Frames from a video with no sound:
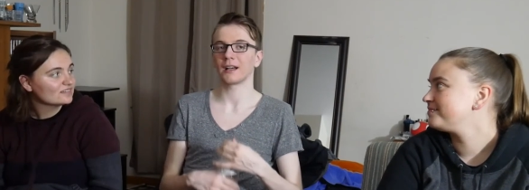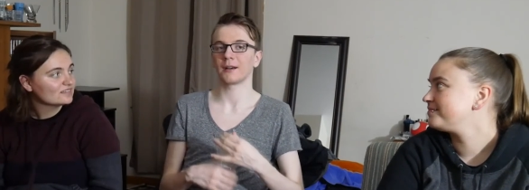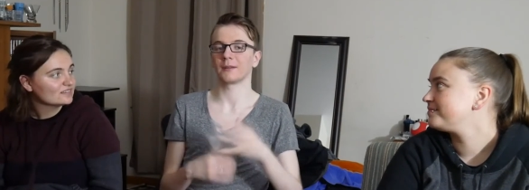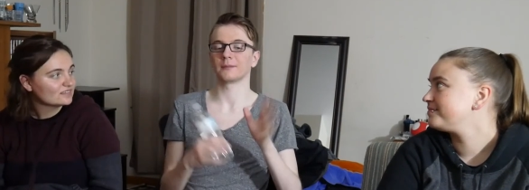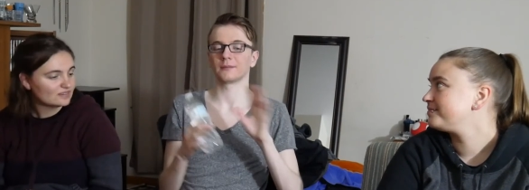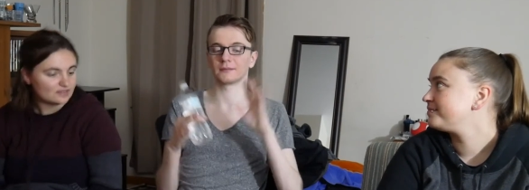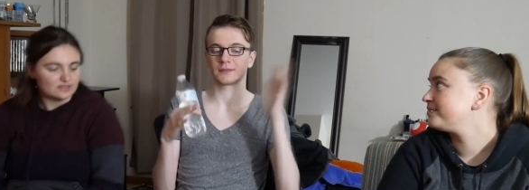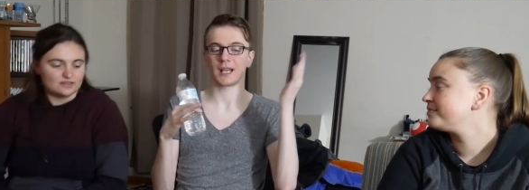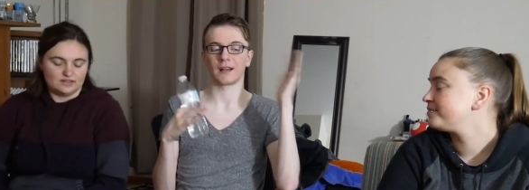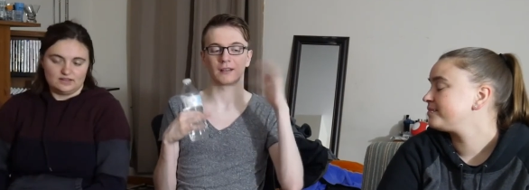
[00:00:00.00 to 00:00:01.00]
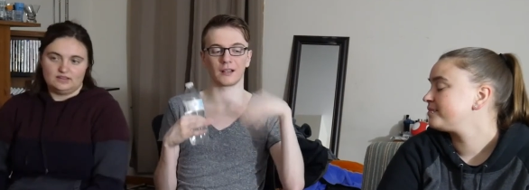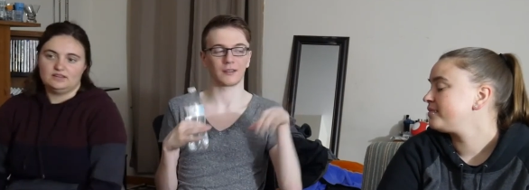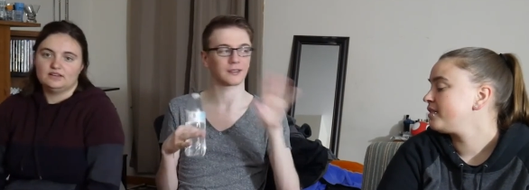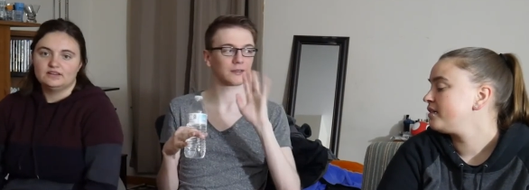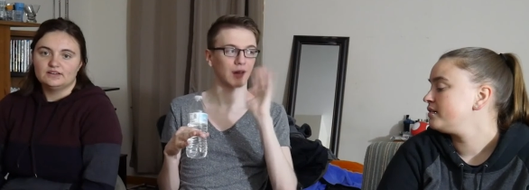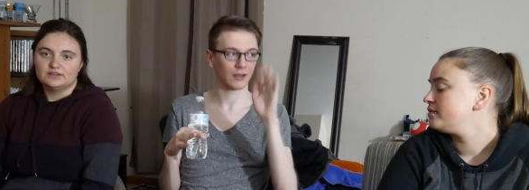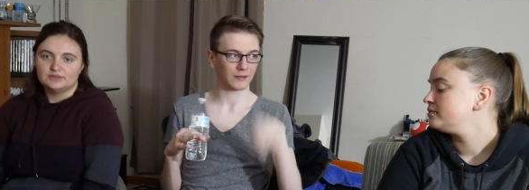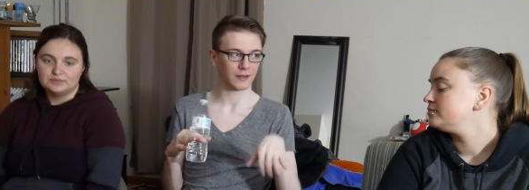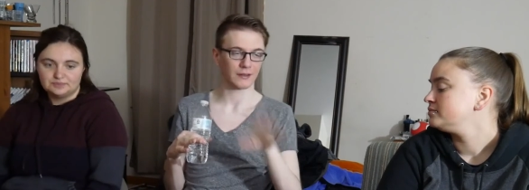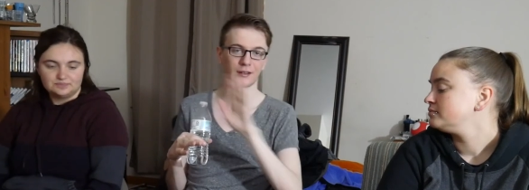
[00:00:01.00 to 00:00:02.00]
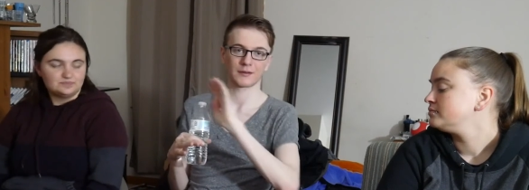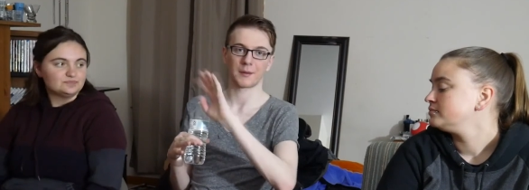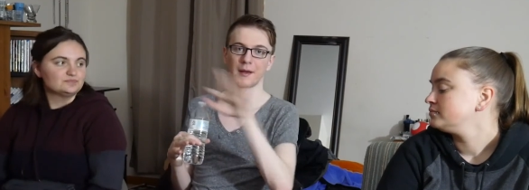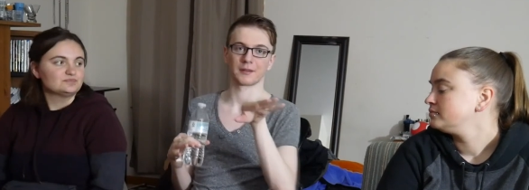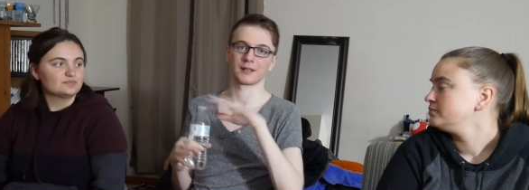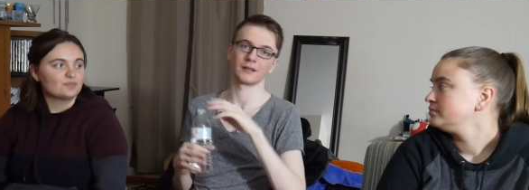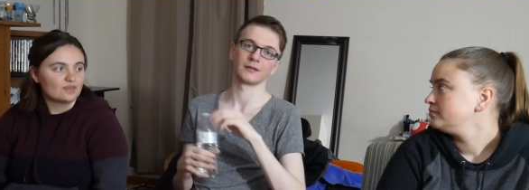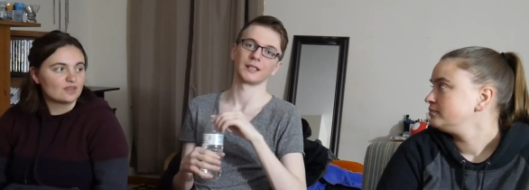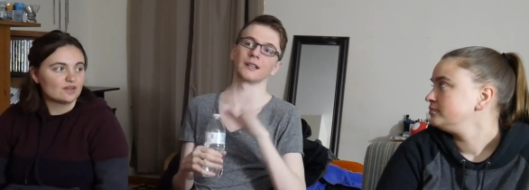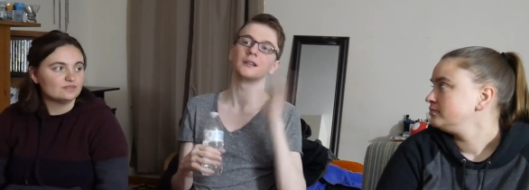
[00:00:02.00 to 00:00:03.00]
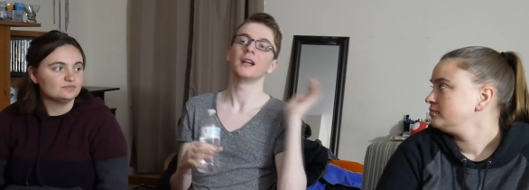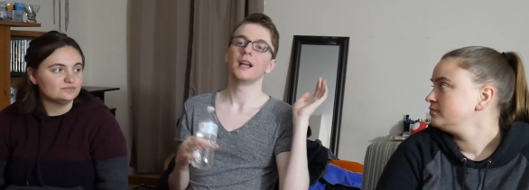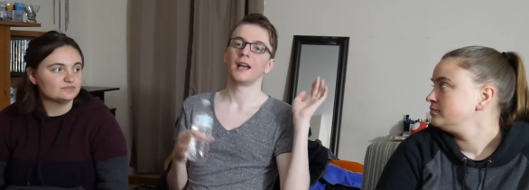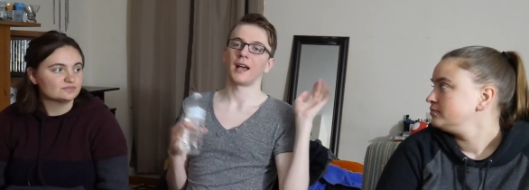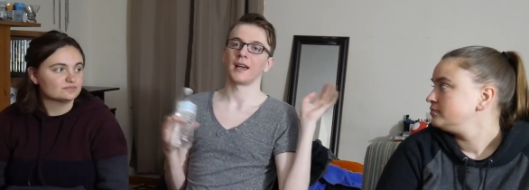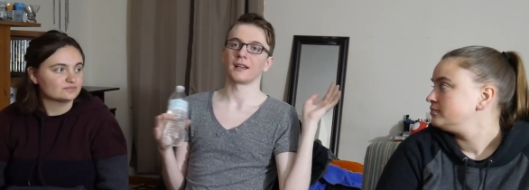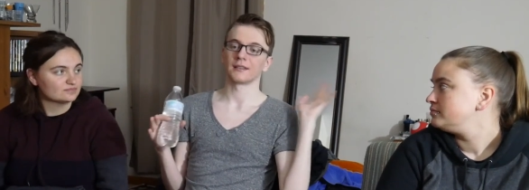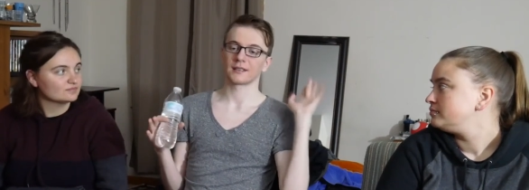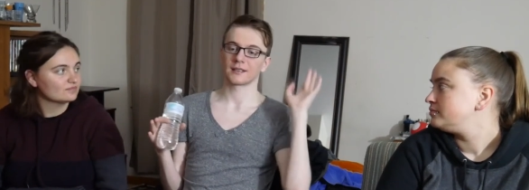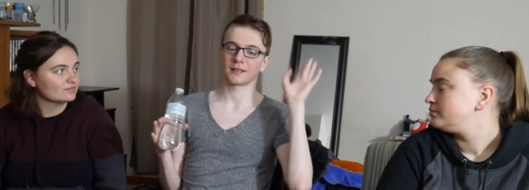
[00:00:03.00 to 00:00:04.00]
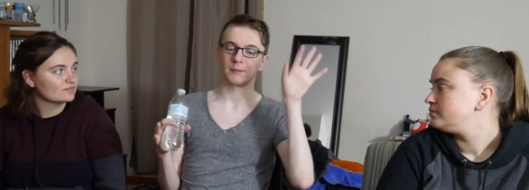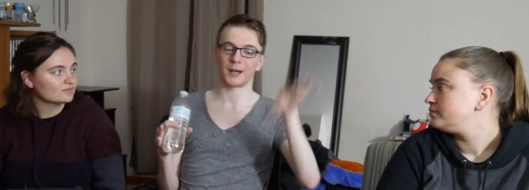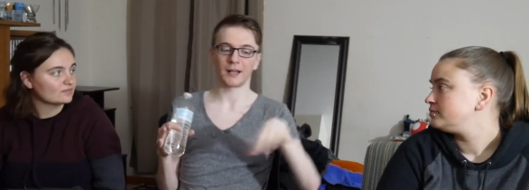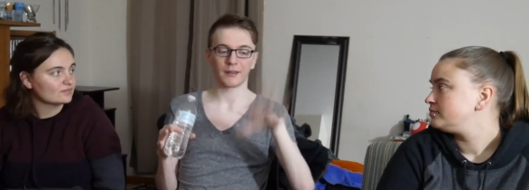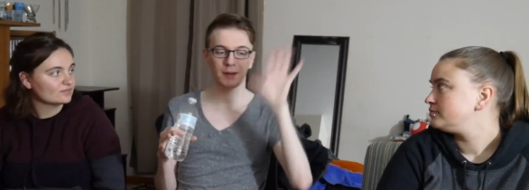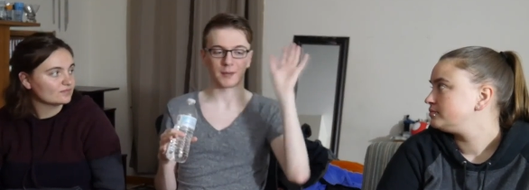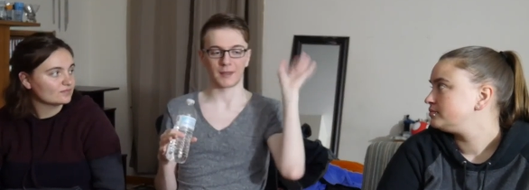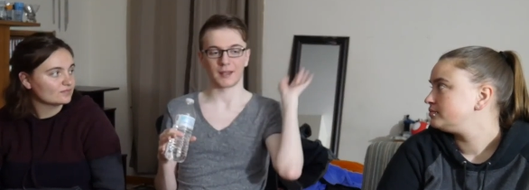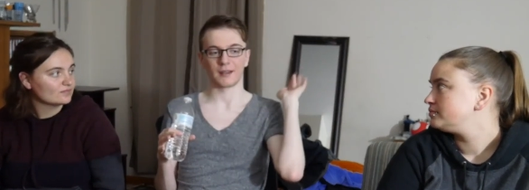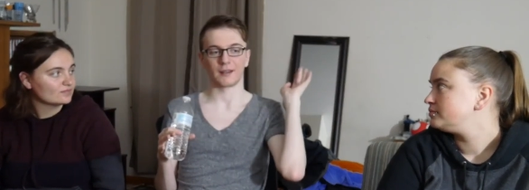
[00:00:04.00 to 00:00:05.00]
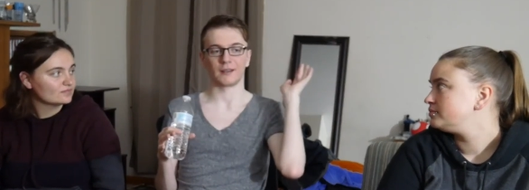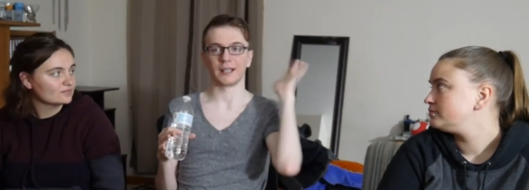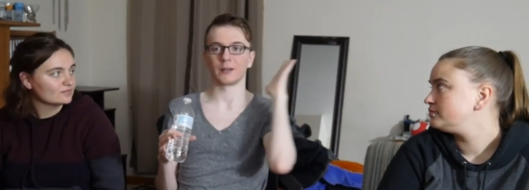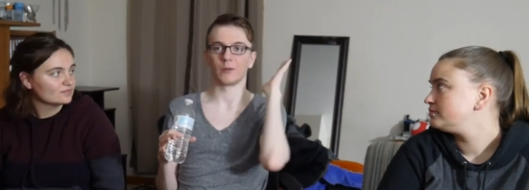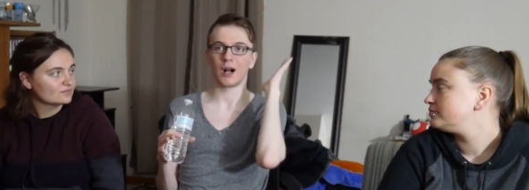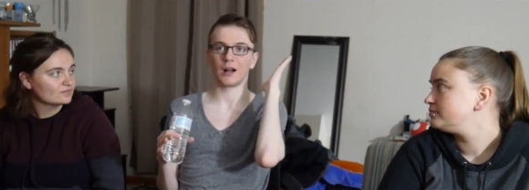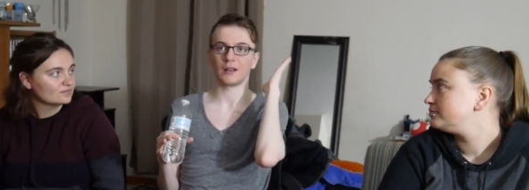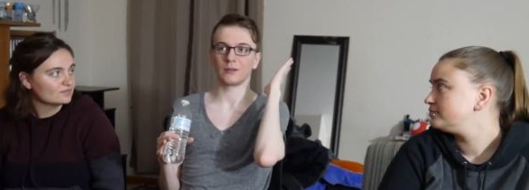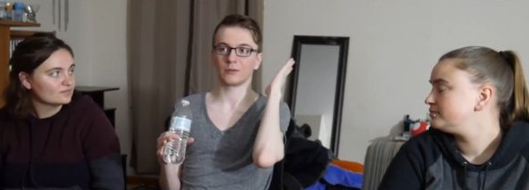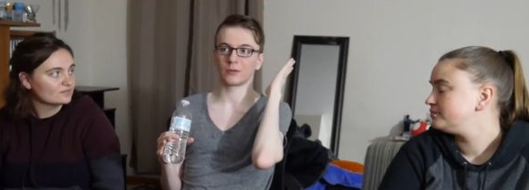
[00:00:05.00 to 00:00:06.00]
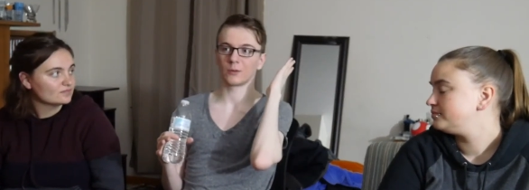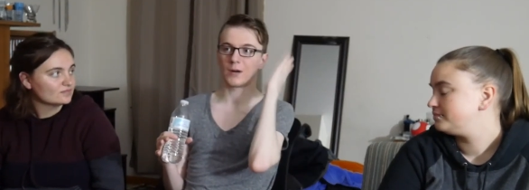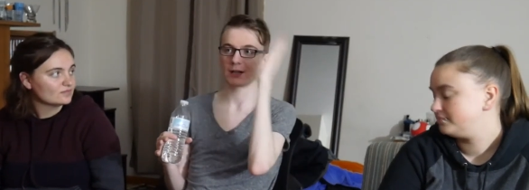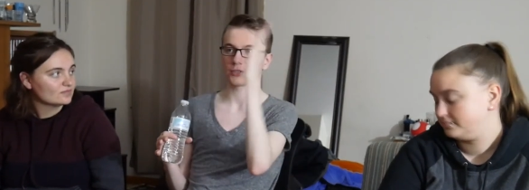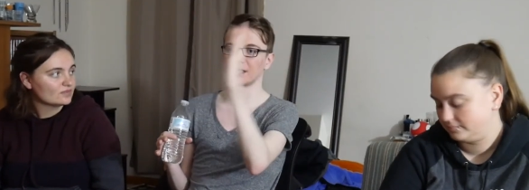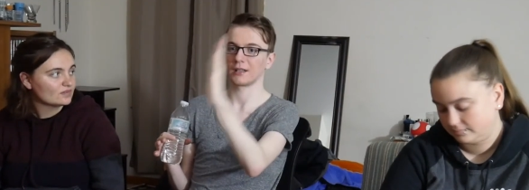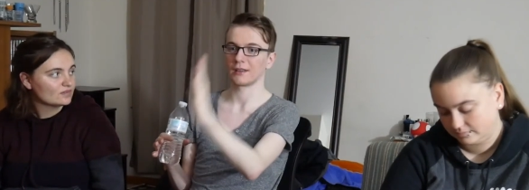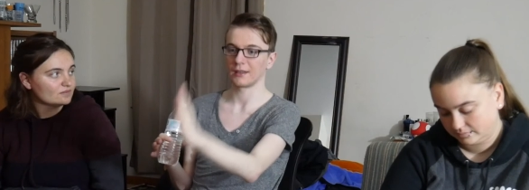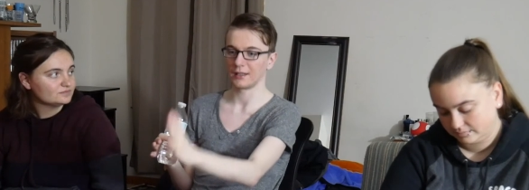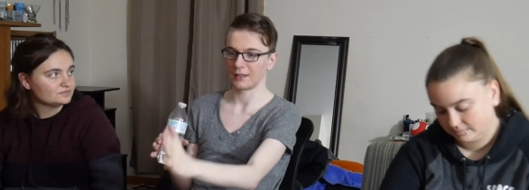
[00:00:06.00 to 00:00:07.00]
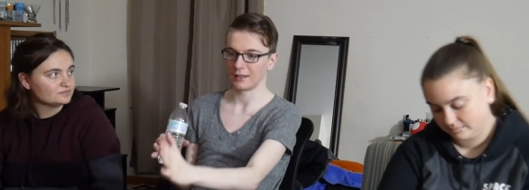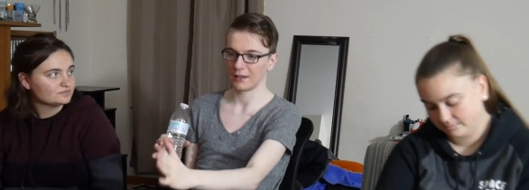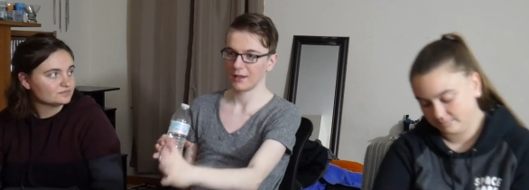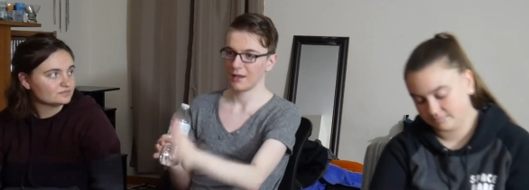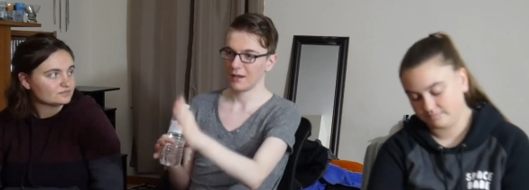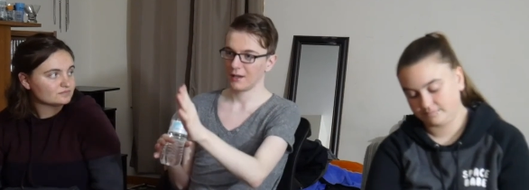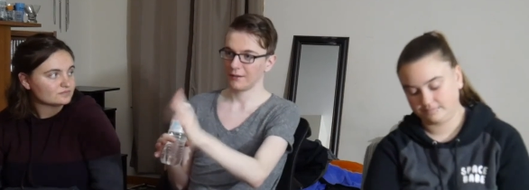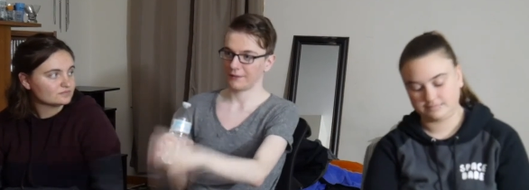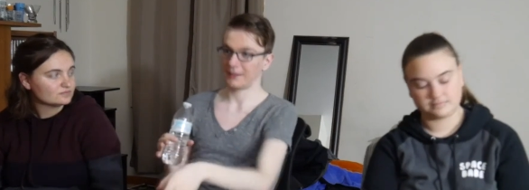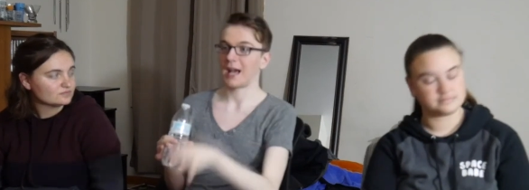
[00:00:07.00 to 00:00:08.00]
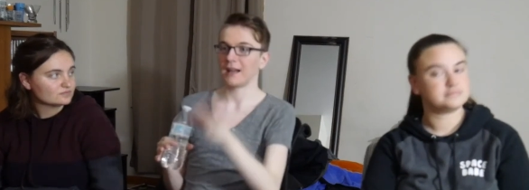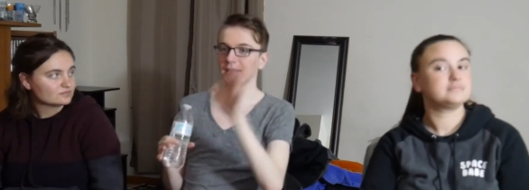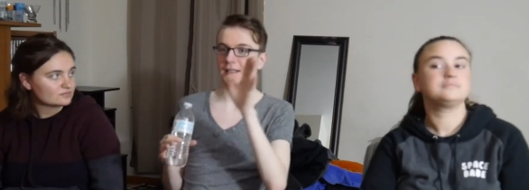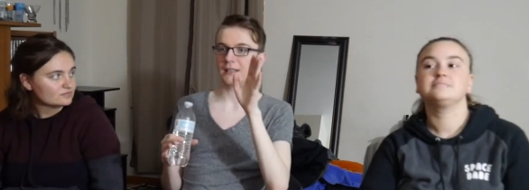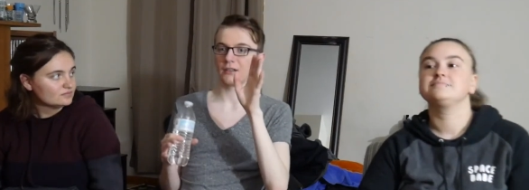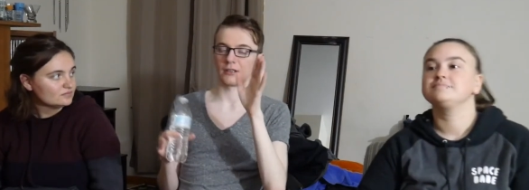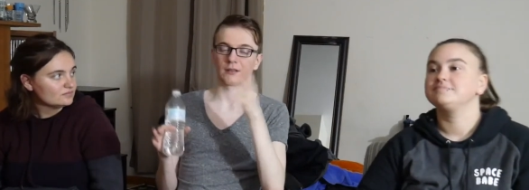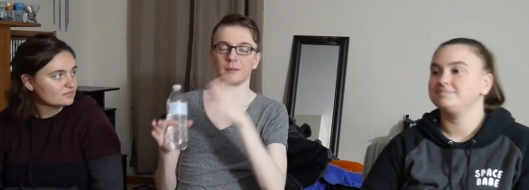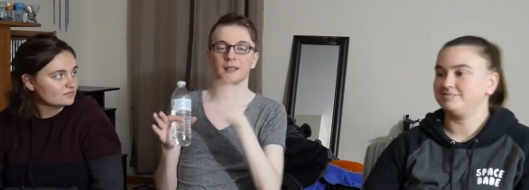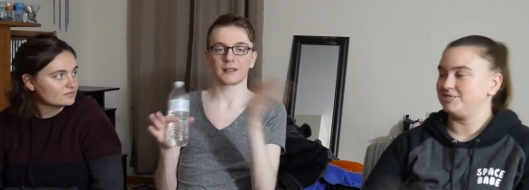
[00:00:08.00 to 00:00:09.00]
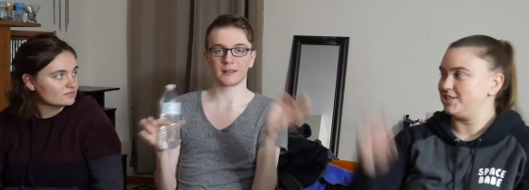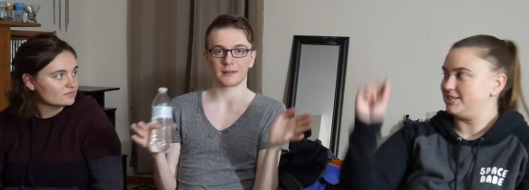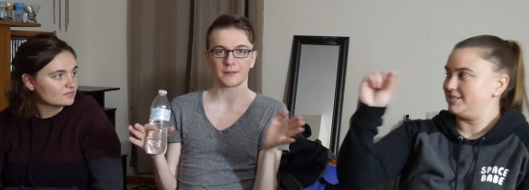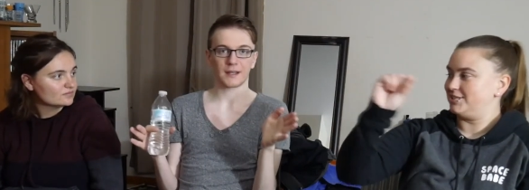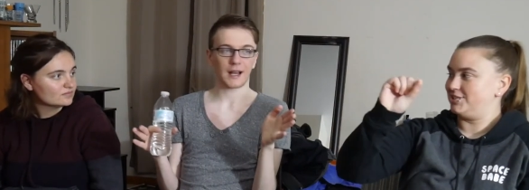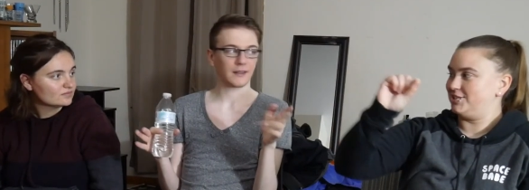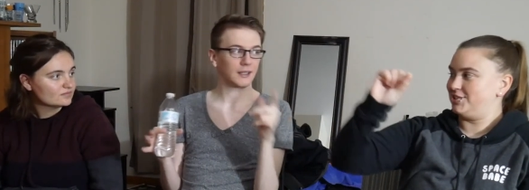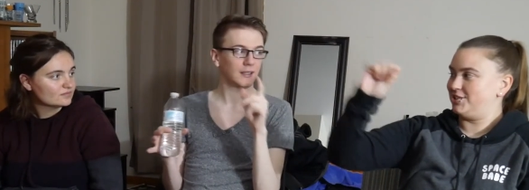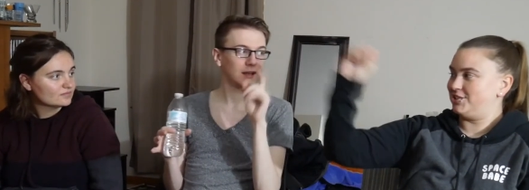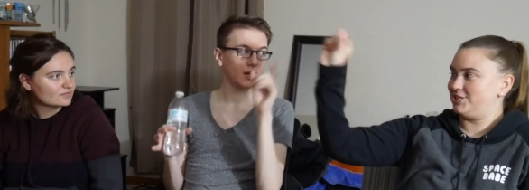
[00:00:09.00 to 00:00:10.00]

Speaker 1: um, yeah, a list of all of our theories from every single video and compile them, and then like while we're watching the finale or the mid-season finale,